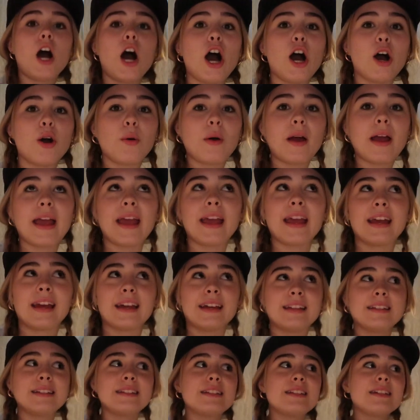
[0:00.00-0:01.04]
Oh,
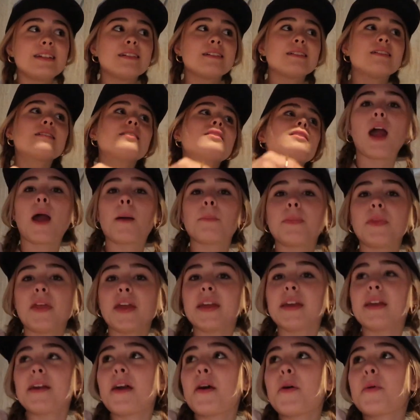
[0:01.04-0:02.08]
and I'm
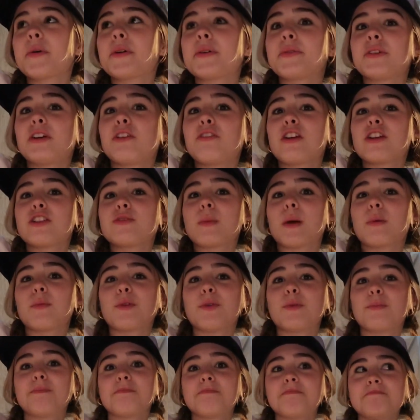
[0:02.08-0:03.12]
thinking I want to rearrange my
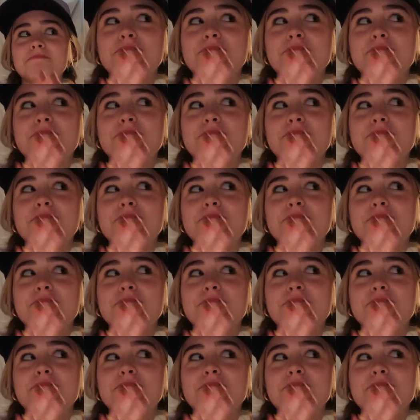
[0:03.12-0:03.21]
room.